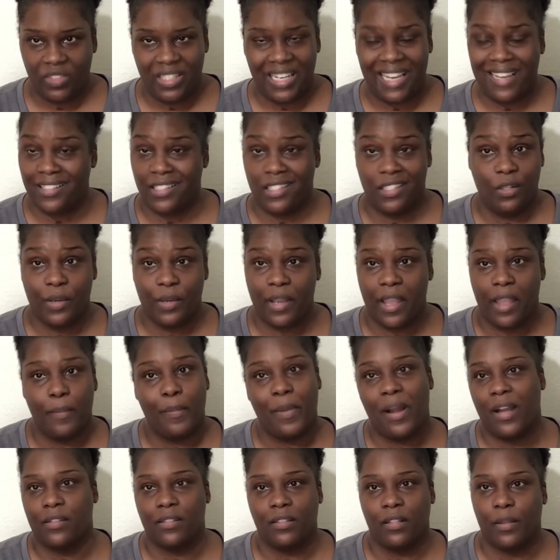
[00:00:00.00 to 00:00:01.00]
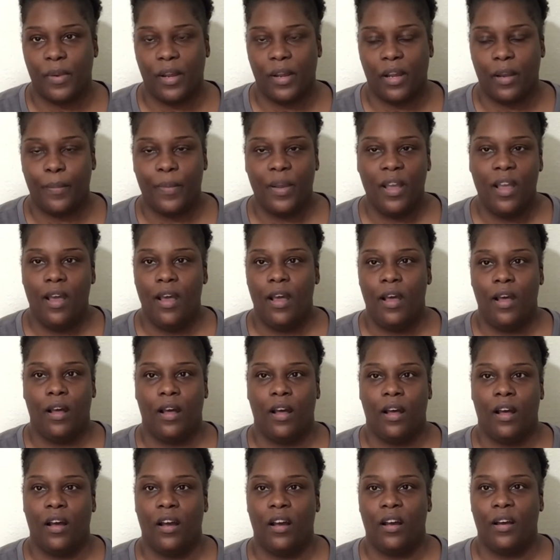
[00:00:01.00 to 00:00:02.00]
I still can't box them up.
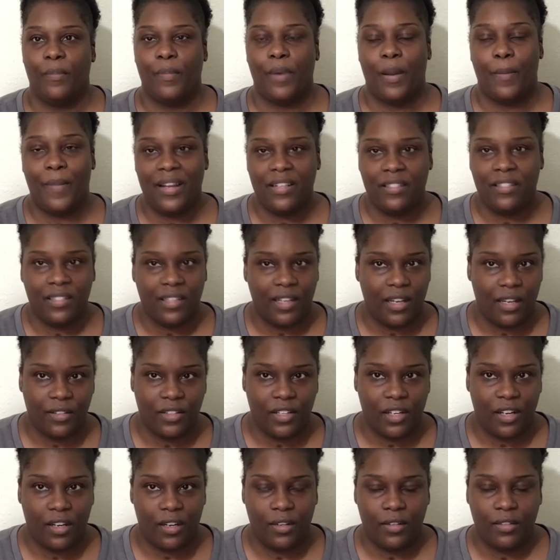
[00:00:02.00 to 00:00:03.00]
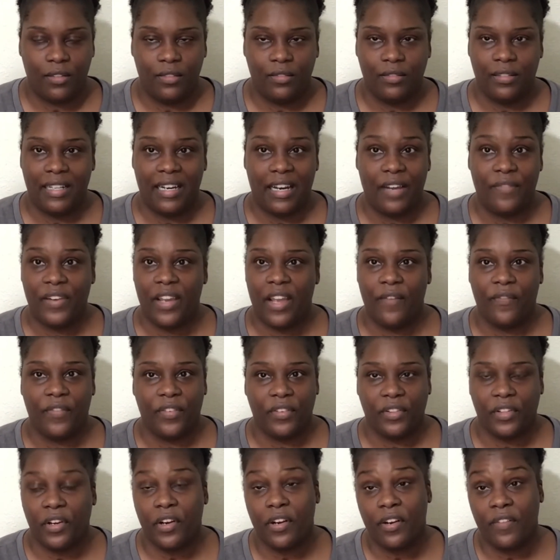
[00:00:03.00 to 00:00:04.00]
Um, my my child doll that I've had for
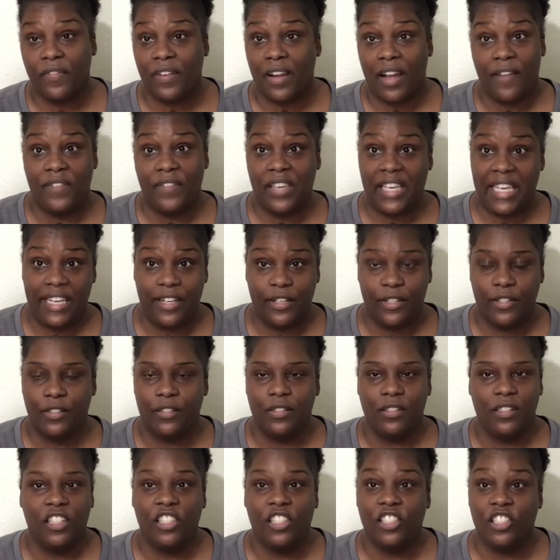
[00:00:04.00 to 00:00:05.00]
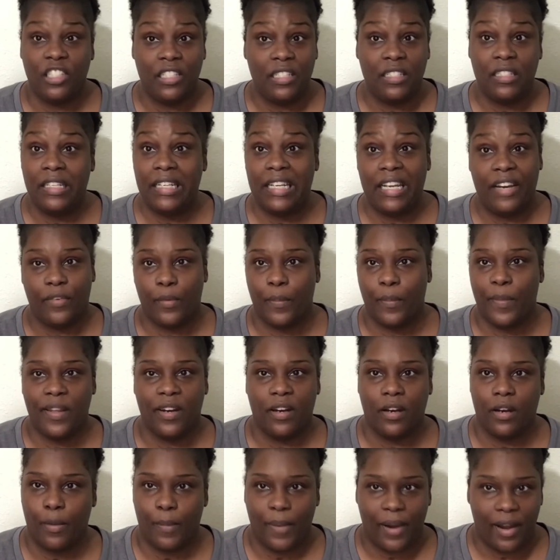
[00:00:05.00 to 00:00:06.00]
thirty-five years, she's never been
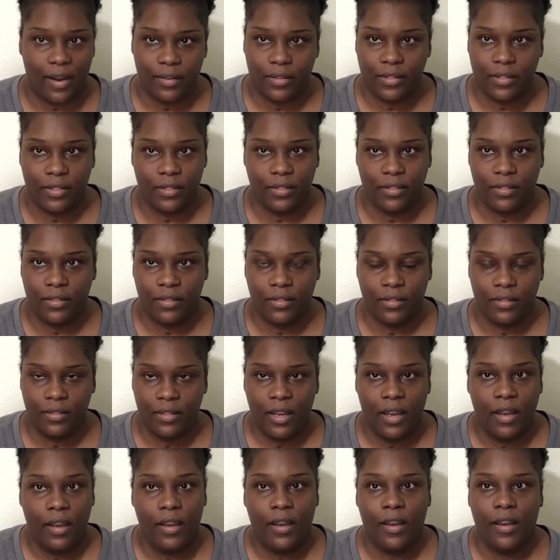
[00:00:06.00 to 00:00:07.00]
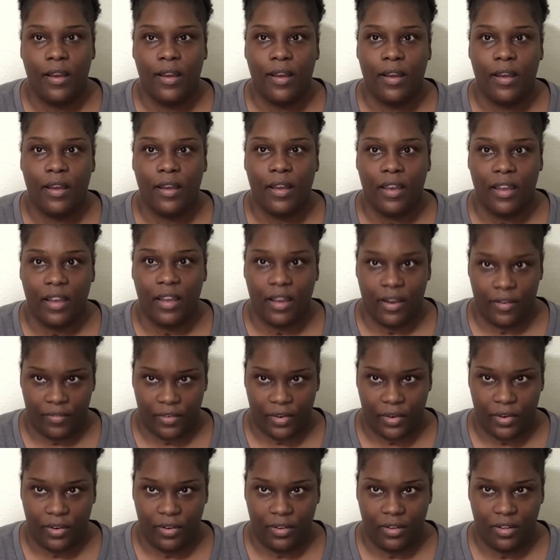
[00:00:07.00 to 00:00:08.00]
in a box,
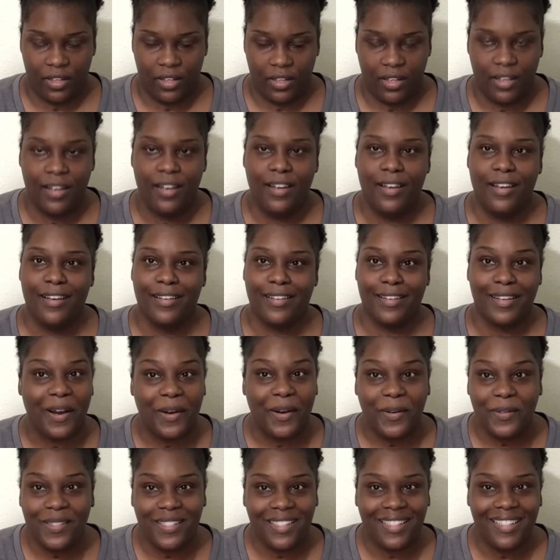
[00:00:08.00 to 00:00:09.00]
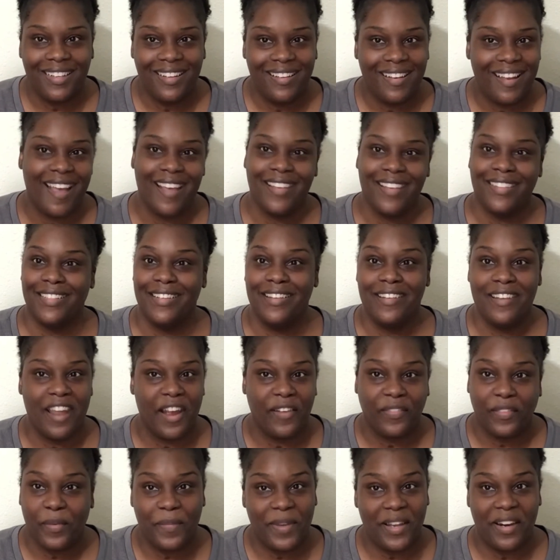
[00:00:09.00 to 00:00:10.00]
ever. Cozy has
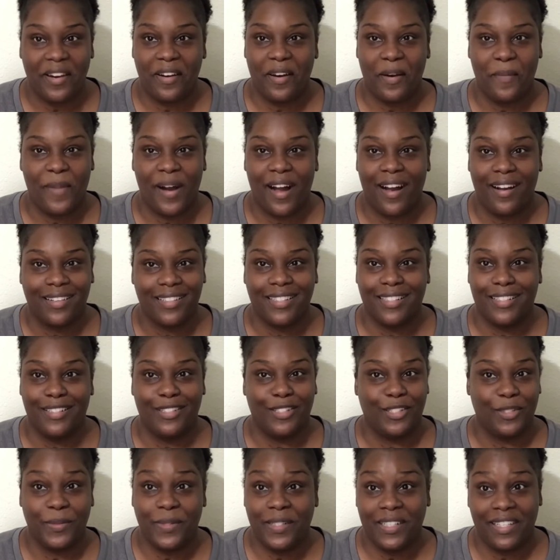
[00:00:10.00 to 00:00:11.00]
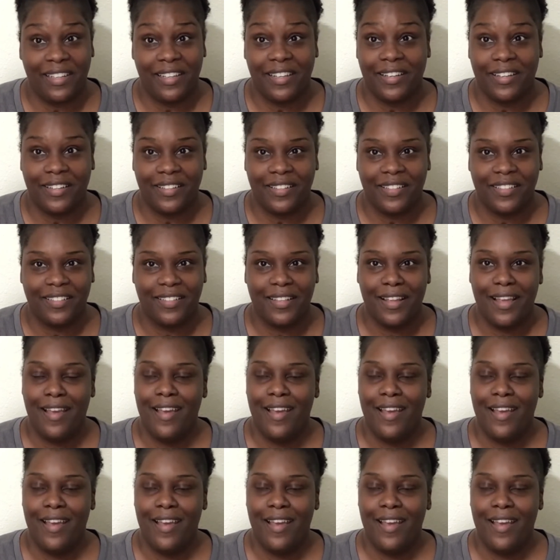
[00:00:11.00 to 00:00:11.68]
never been in a box in twenty years.